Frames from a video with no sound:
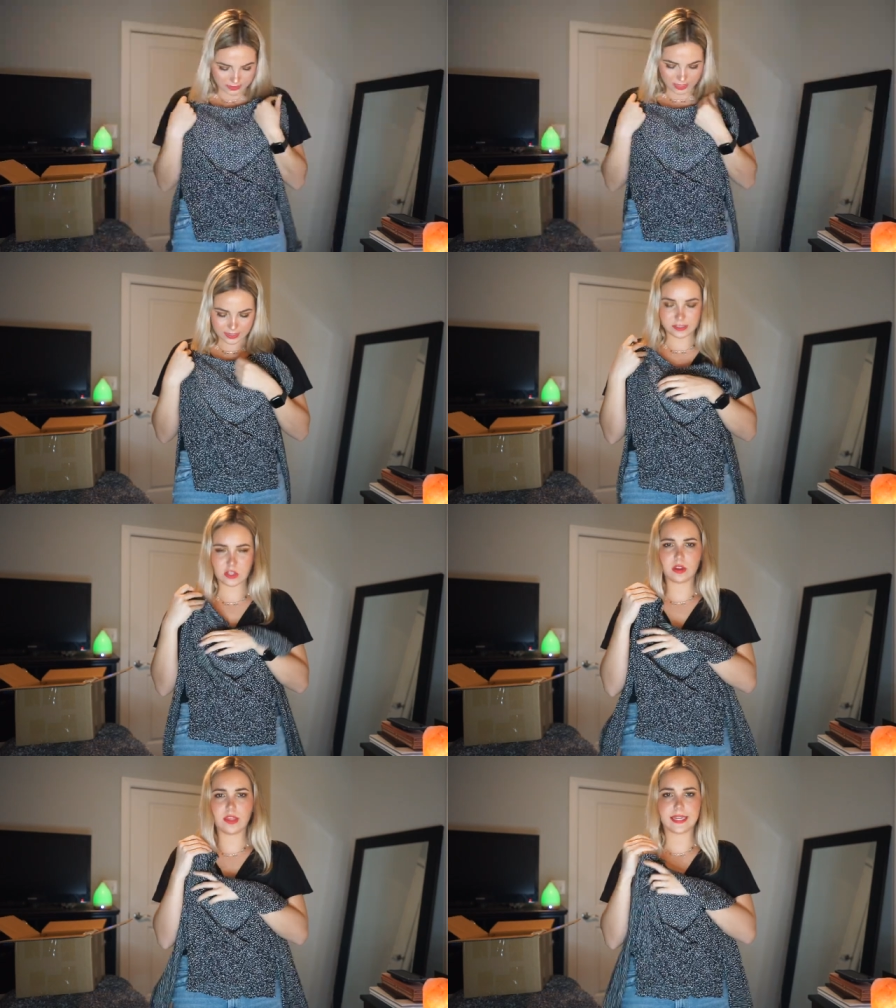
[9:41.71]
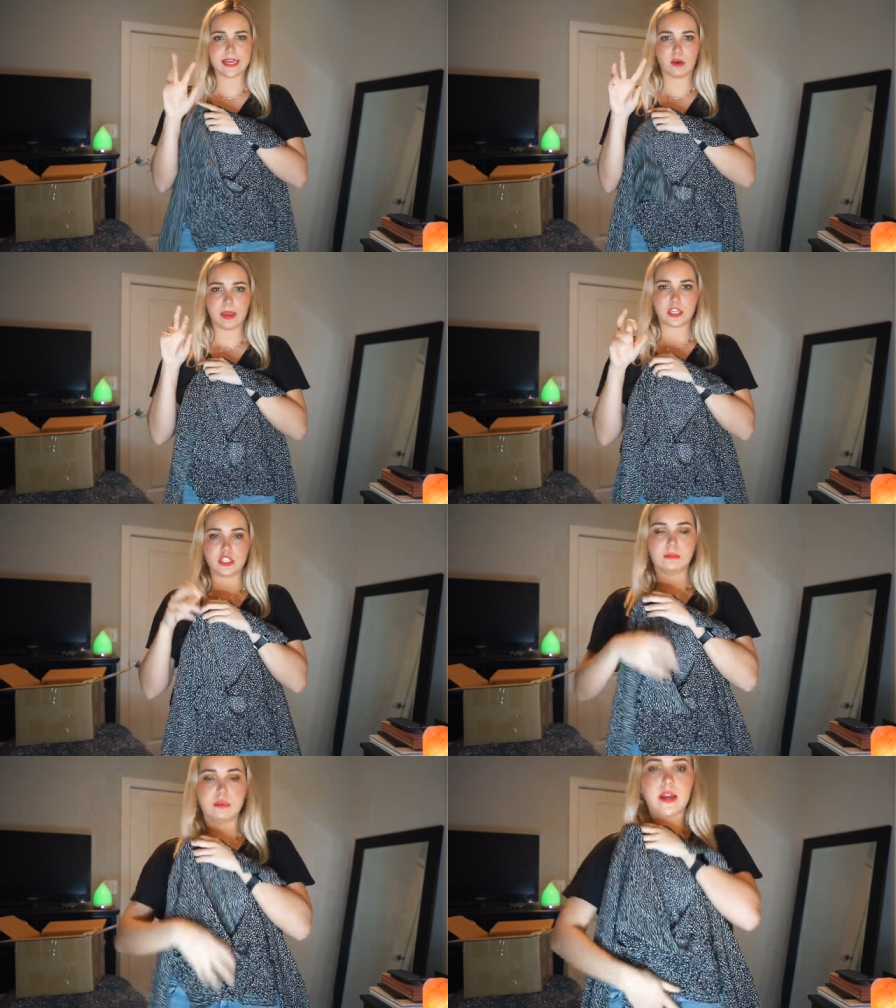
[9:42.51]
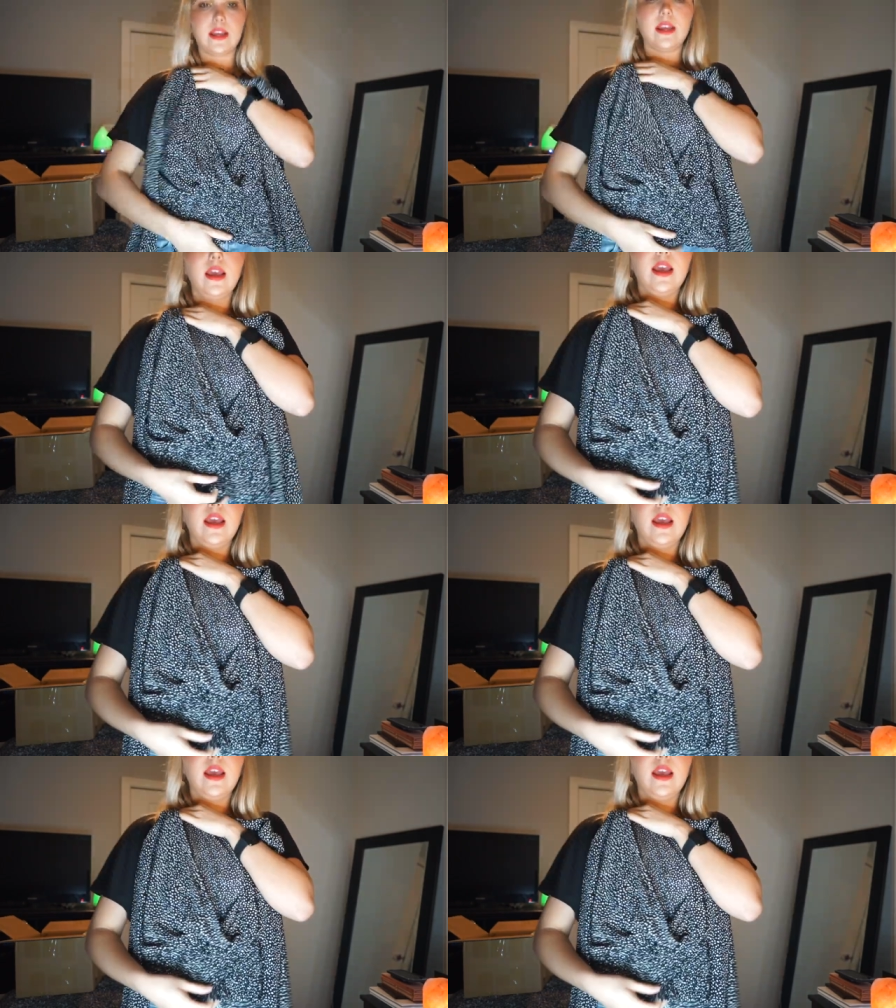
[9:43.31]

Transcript: It's kind of, it's called like Dalmatian print